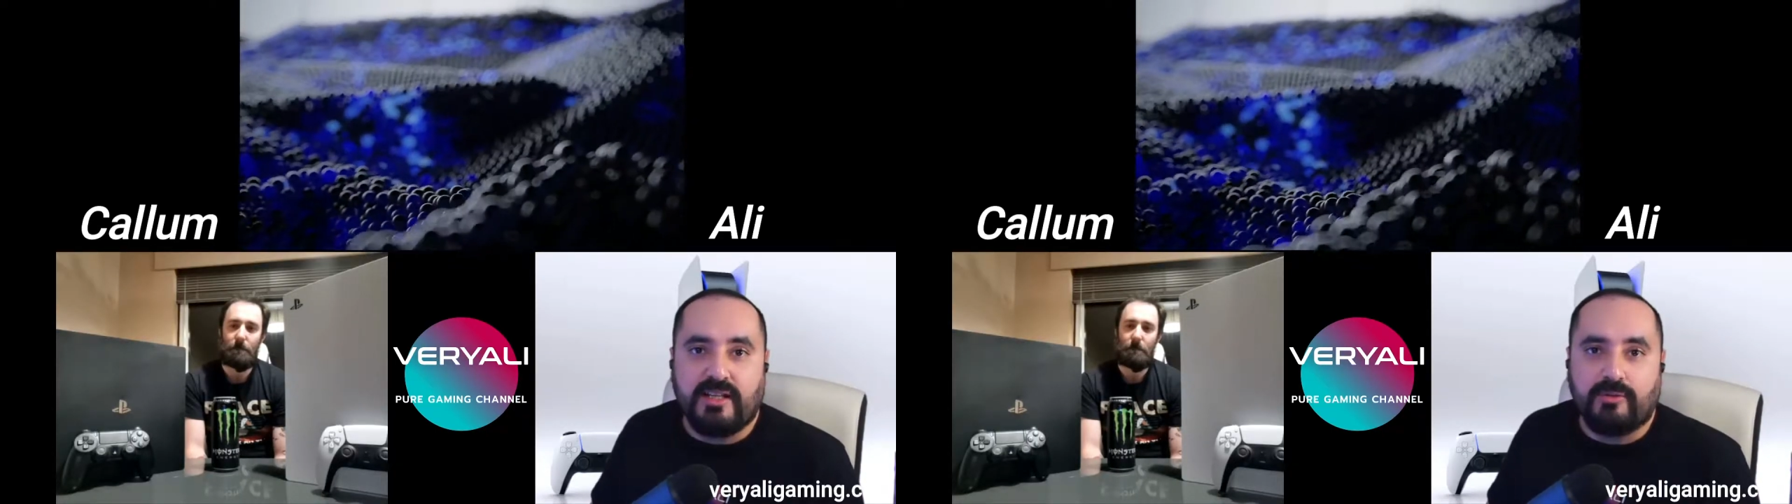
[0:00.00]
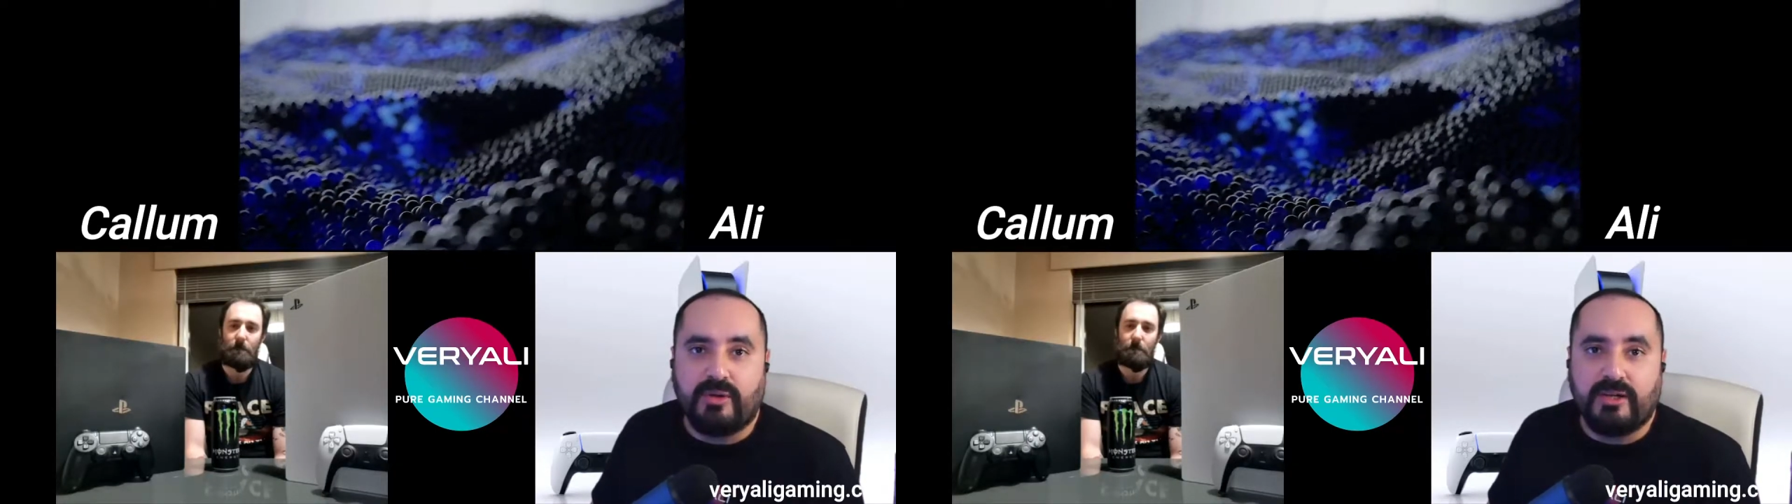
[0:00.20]

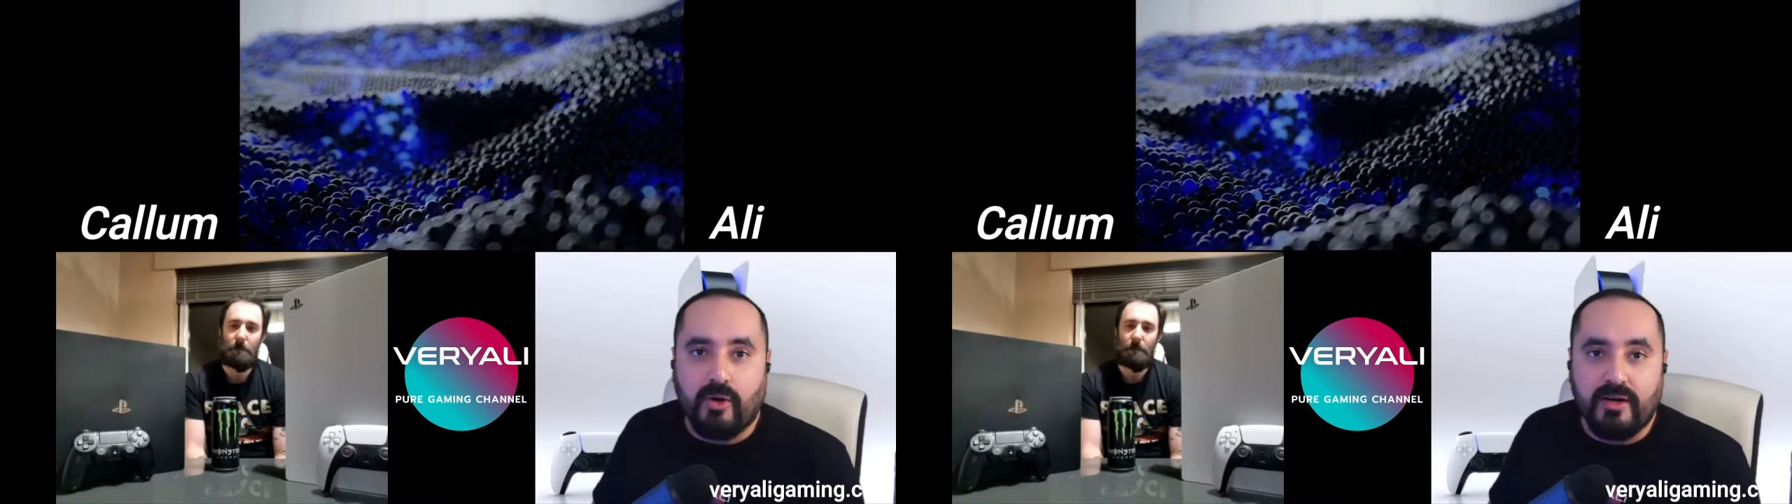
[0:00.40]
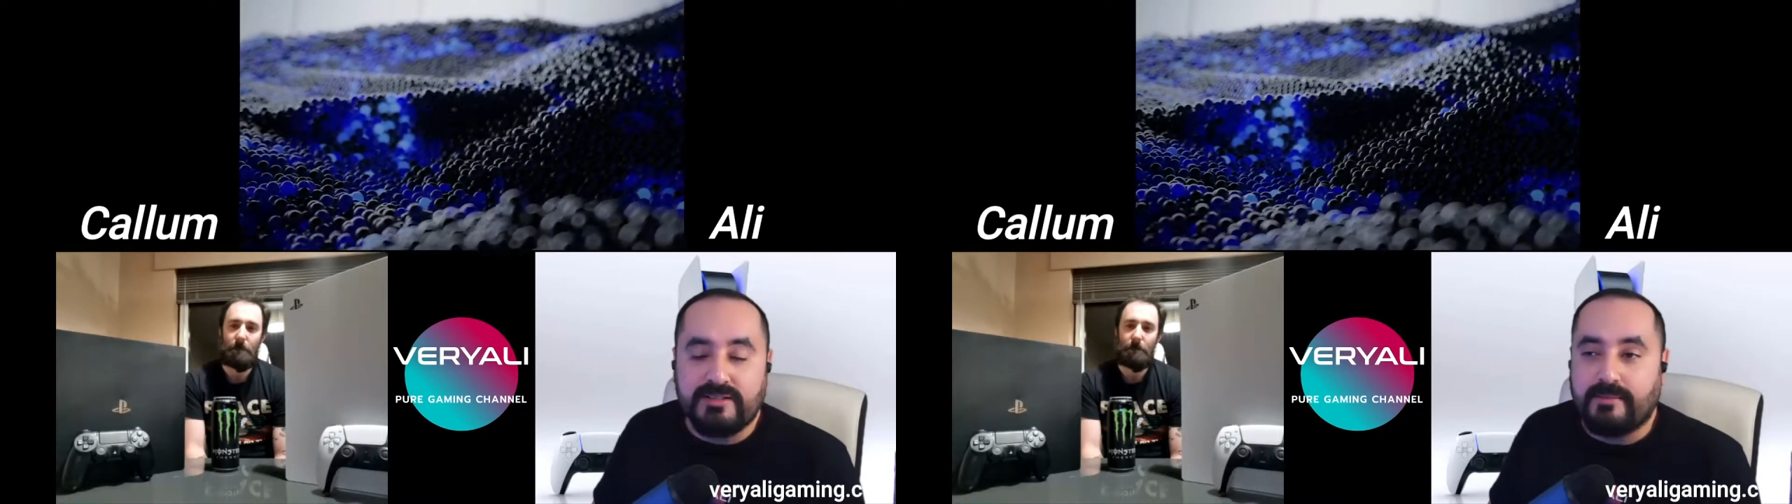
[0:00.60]
that we
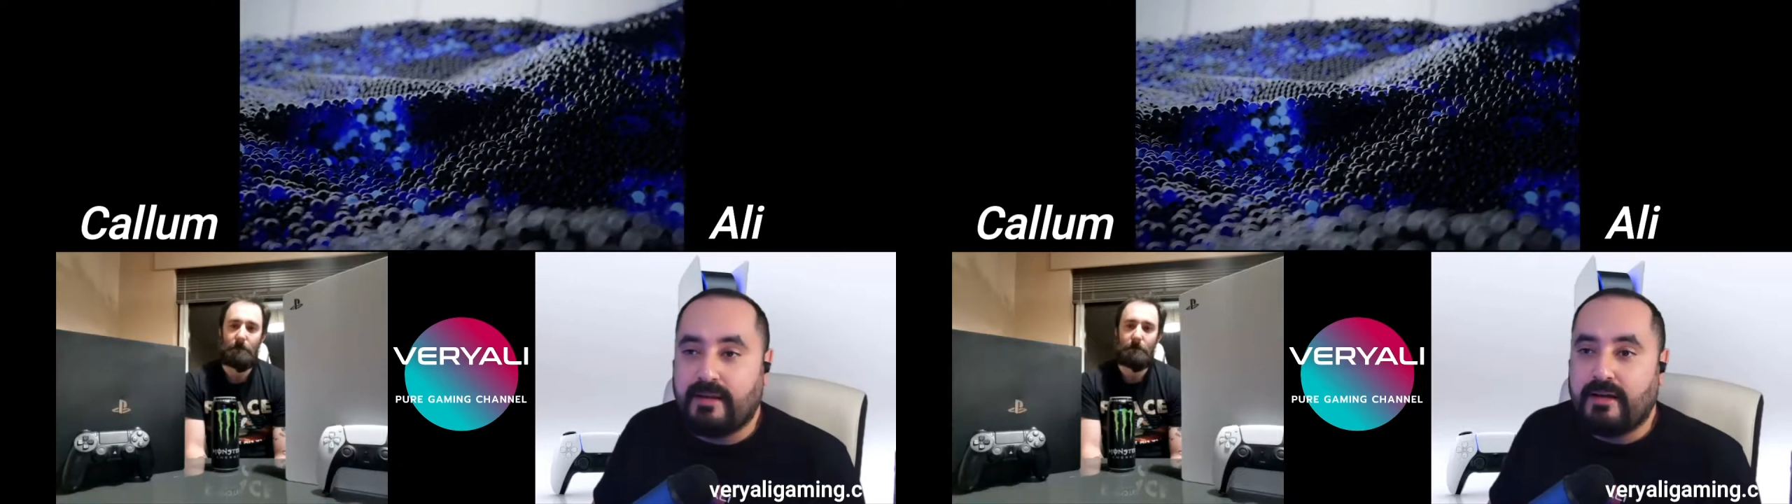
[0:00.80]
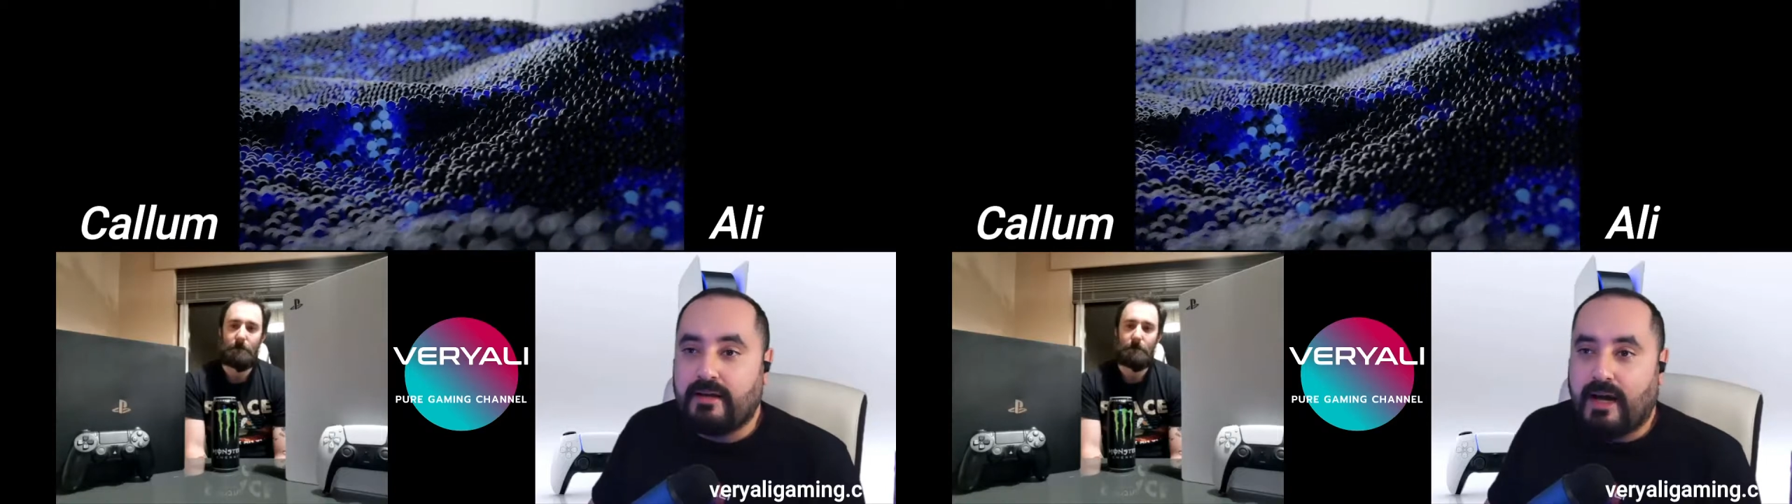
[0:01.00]
got
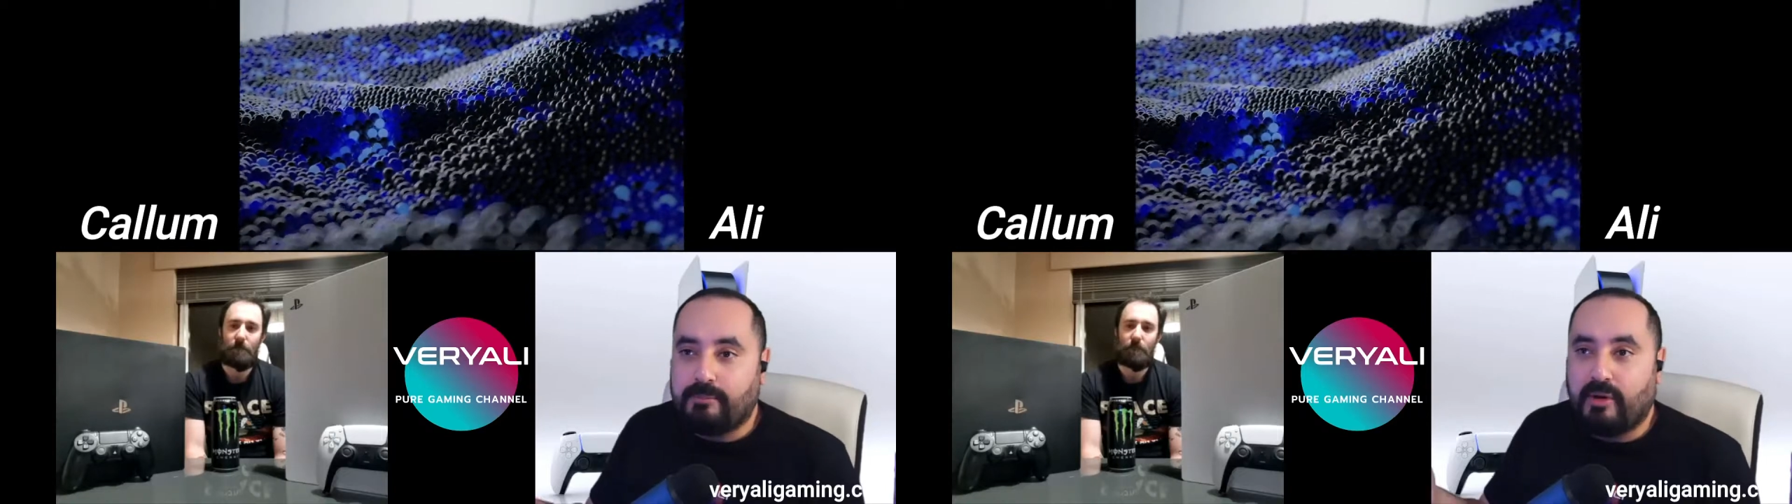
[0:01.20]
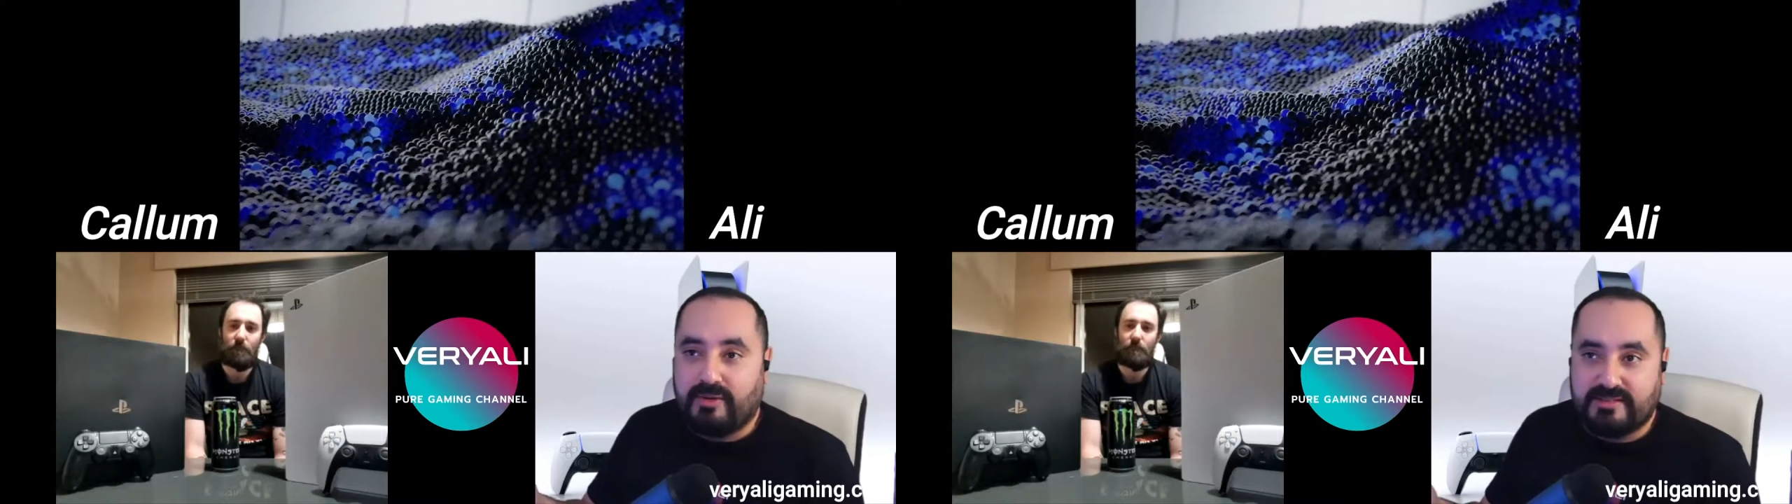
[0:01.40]

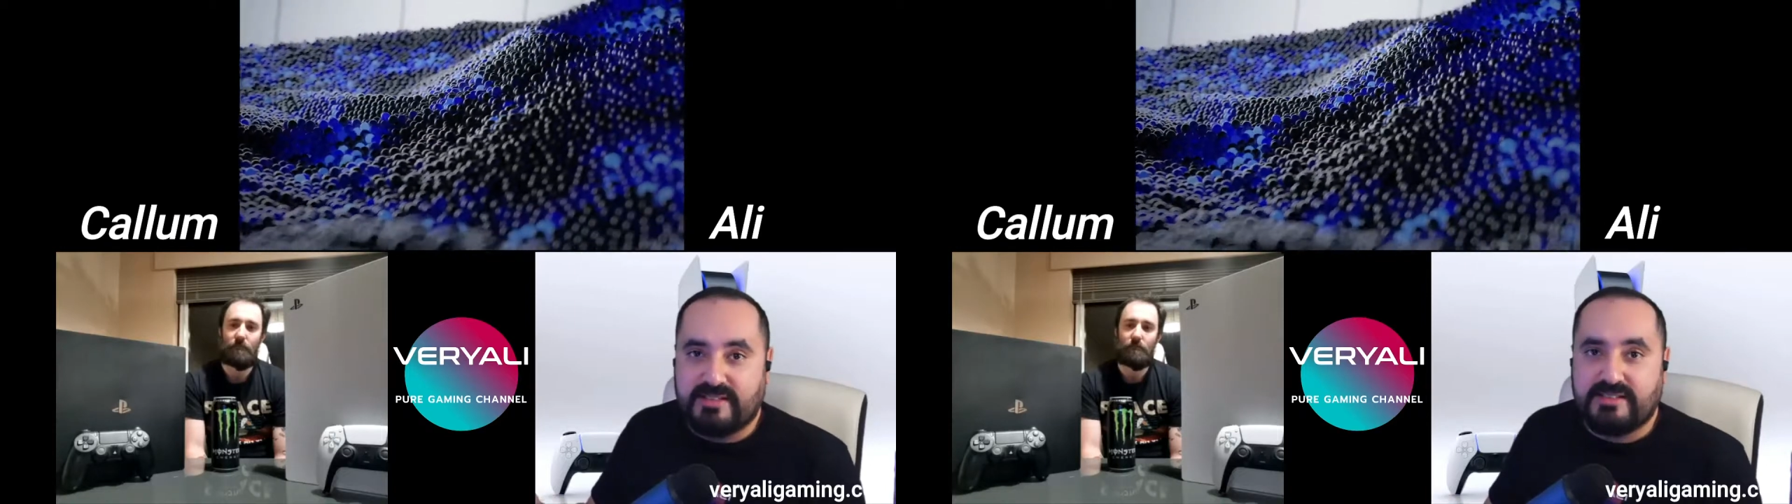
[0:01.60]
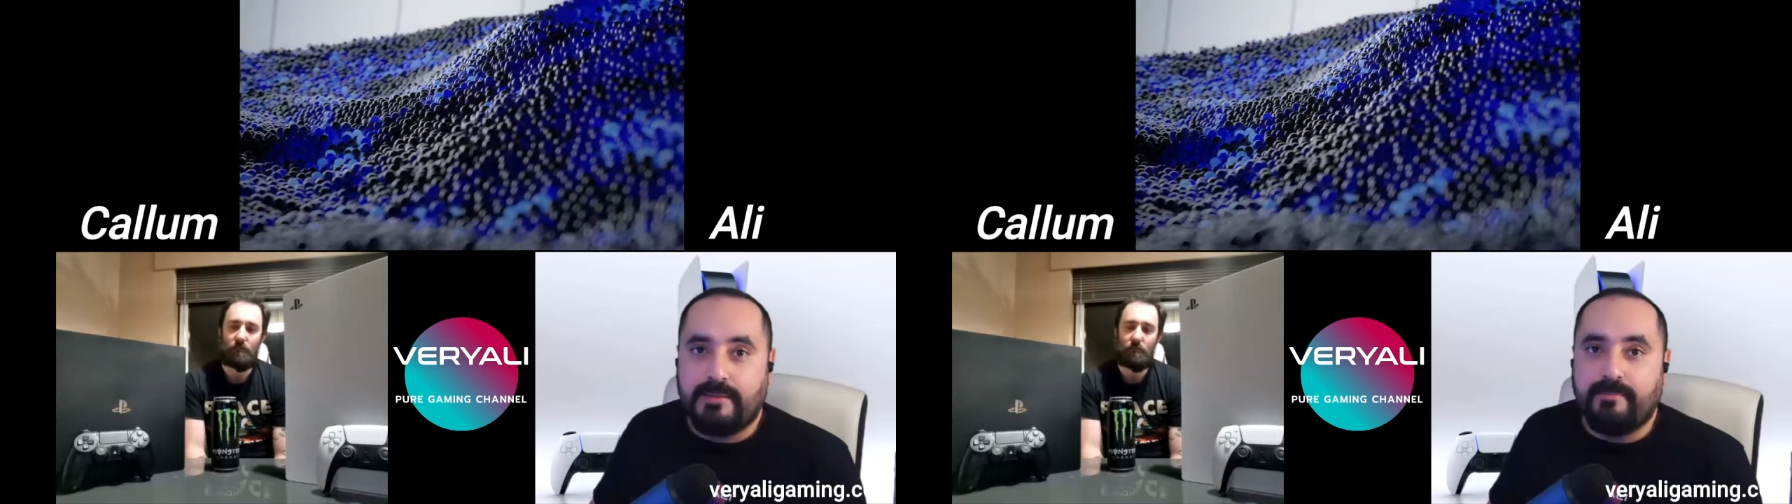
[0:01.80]
about the
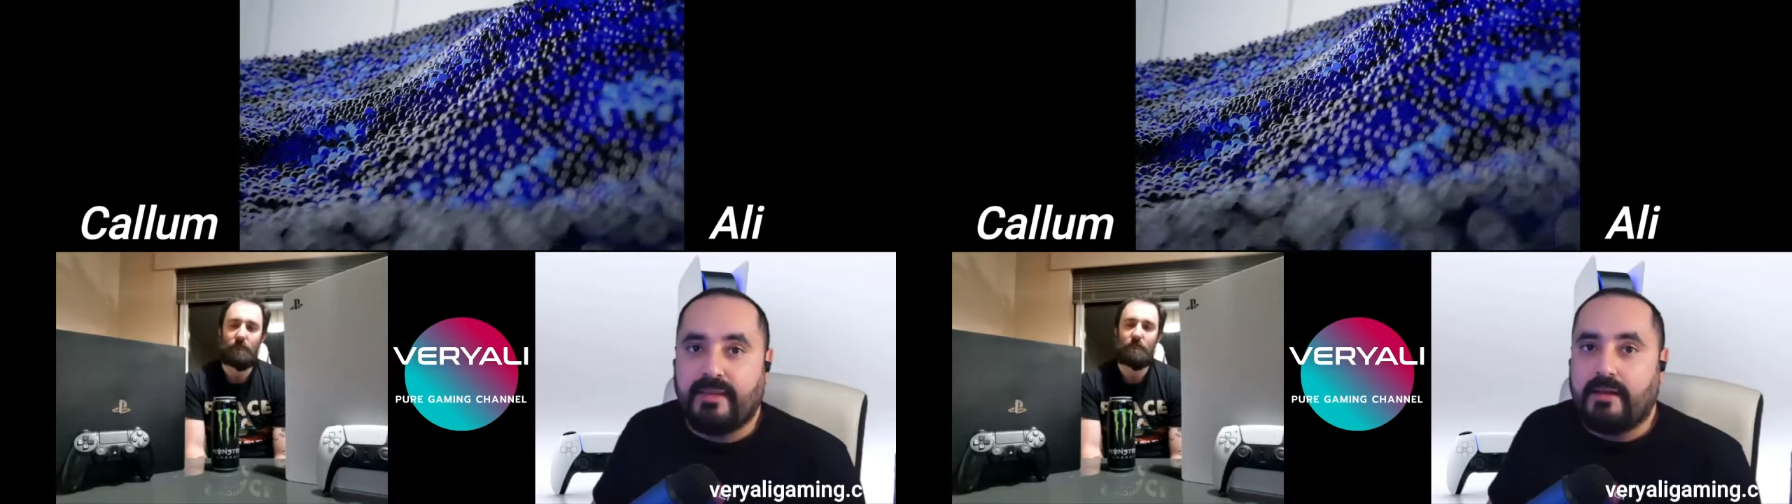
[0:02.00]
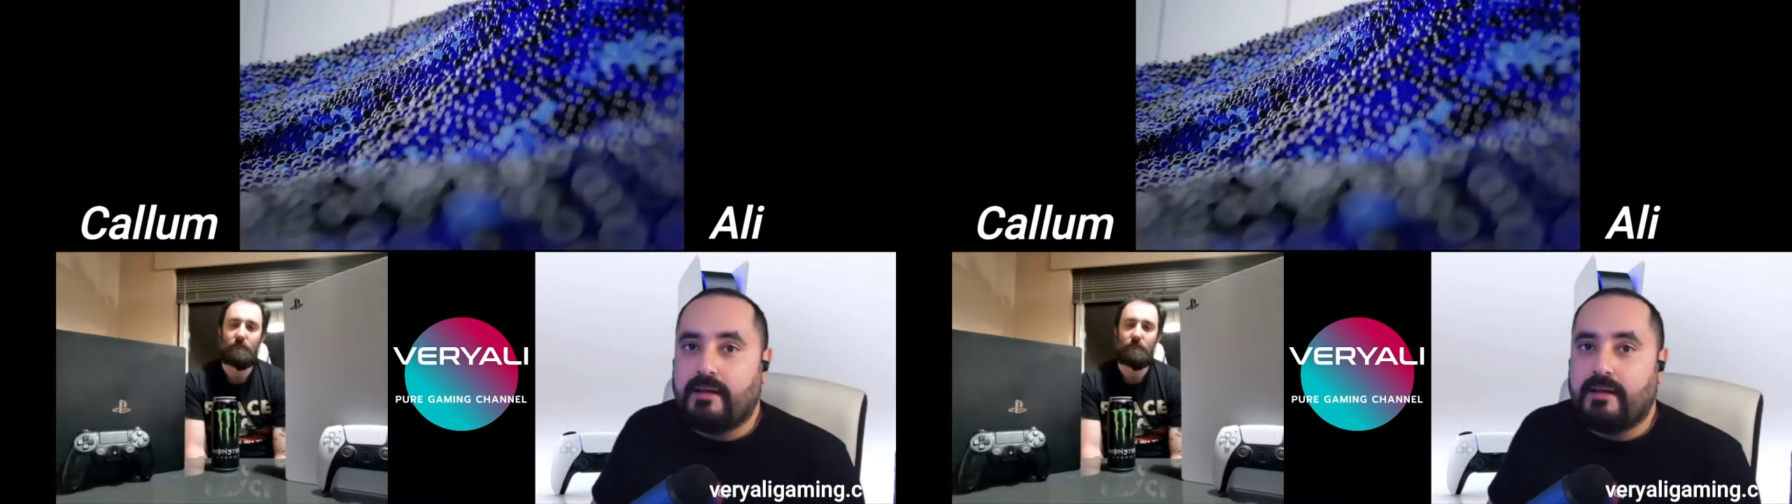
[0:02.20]
system,